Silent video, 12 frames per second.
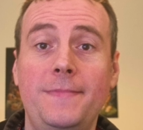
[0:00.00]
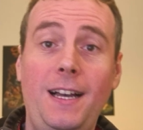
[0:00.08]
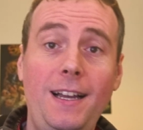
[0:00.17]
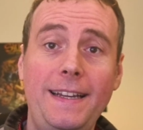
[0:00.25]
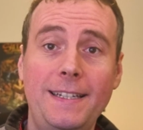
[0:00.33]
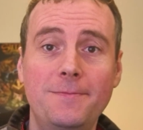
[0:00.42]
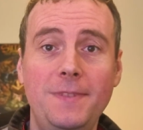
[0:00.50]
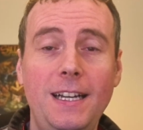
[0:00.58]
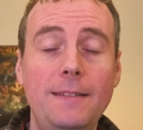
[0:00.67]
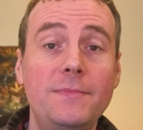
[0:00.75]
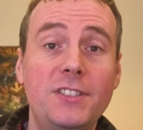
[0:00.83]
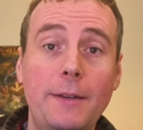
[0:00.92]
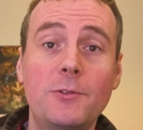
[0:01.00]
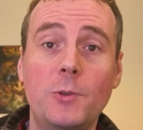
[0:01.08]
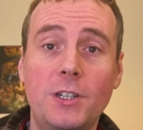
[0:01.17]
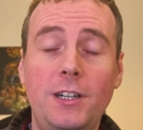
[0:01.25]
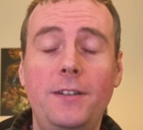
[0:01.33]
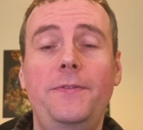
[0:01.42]
Hi, I'm James
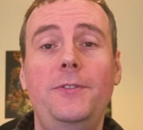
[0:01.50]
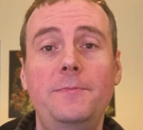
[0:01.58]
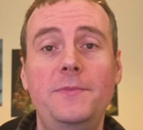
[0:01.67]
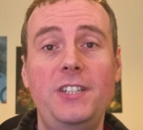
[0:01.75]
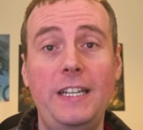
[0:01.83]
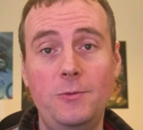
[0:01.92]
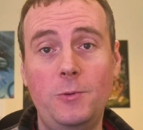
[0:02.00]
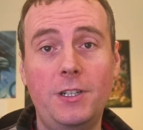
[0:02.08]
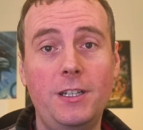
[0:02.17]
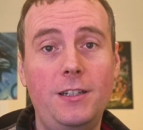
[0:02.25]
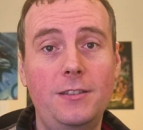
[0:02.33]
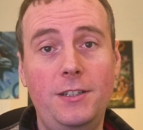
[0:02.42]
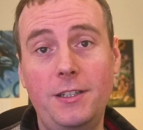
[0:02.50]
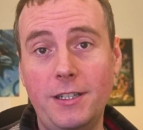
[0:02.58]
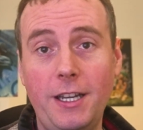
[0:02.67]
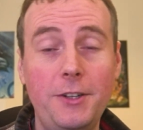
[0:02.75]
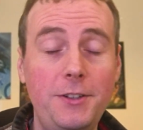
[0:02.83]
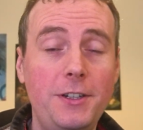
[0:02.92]
Woodcock from
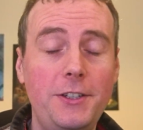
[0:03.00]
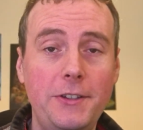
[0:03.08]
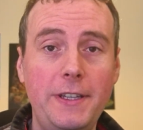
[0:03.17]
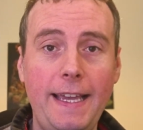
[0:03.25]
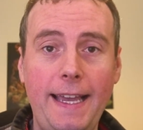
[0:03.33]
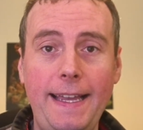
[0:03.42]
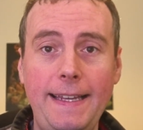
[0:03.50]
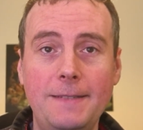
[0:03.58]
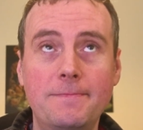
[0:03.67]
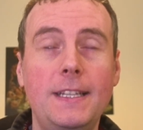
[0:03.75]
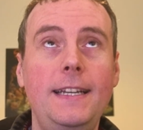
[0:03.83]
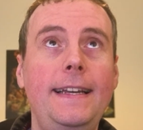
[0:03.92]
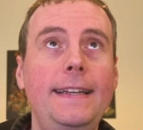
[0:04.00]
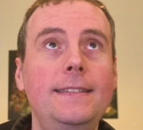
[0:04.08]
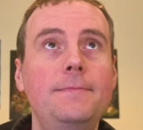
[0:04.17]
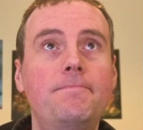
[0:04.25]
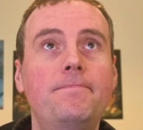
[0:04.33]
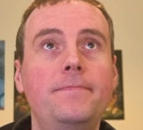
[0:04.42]
jameswoodcock.co.uk,
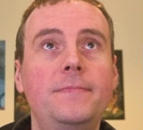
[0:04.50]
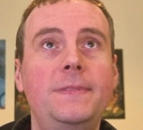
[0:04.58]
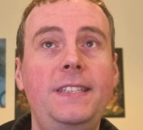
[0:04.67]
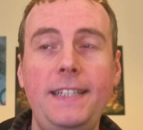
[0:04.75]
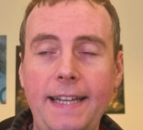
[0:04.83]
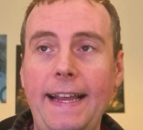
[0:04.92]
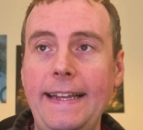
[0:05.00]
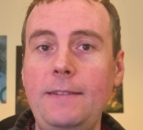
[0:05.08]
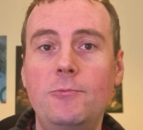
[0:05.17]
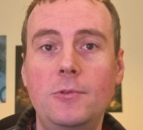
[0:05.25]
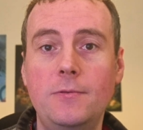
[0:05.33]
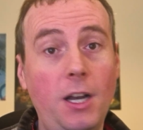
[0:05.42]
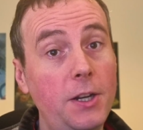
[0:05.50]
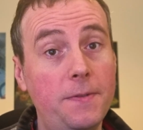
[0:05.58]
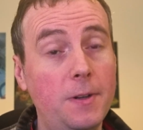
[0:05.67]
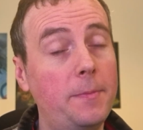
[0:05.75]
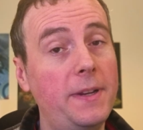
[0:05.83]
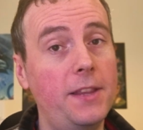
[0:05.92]
and today will
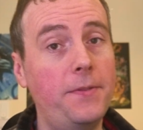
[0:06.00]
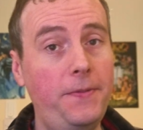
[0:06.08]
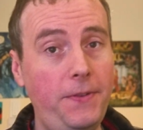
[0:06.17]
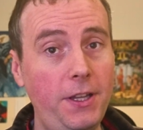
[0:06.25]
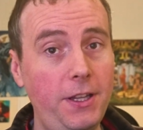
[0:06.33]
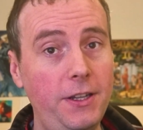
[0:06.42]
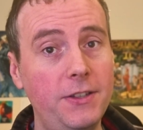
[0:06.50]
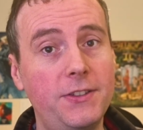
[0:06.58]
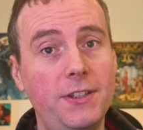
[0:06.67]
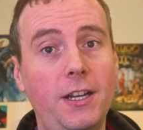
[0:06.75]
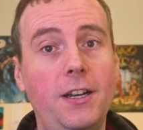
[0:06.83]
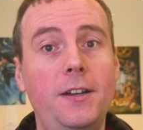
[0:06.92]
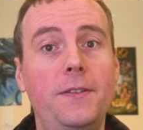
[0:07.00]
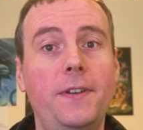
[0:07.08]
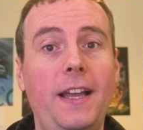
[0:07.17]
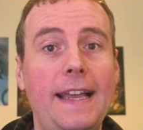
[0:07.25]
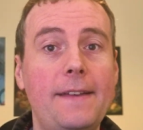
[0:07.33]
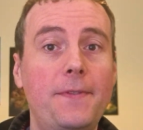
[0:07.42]
hopefully be the first of
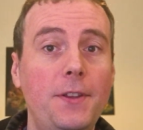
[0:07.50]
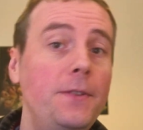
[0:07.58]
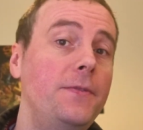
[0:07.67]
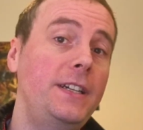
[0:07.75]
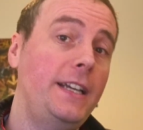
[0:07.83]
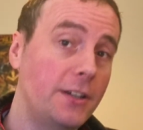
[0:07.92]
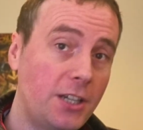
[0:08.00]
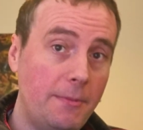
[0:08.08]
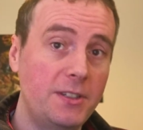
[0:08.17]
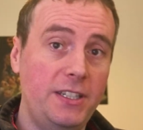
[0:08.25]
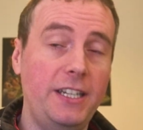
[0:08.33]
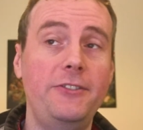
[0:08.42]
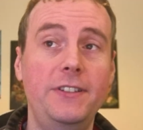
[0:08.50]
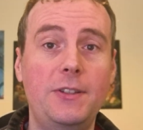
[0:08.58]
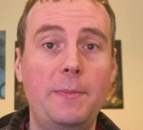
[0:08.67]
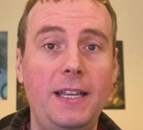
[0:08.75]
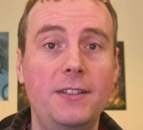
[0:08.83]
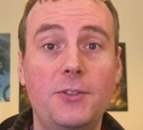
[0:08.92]
a few video commentaries
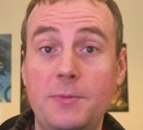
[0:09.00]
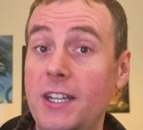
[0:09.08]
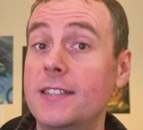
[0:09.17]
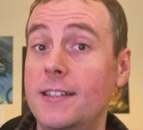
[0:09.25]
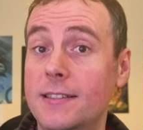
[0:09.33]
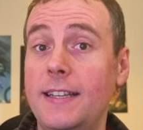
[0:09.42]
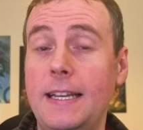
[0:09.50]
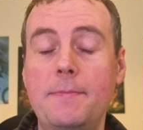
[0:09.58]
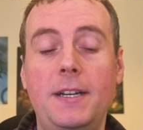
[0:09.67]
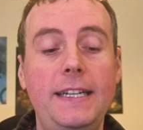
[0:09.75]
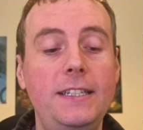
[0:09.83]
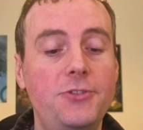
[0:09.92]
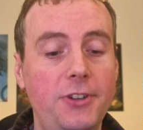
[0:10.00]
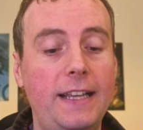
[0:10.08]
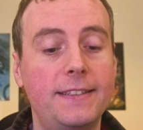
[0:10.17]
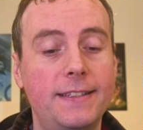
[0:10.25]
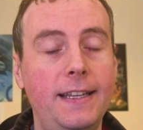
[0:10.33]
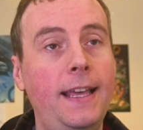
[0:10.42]
about subjects that take my
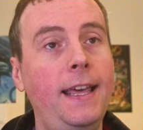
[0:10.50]
interest.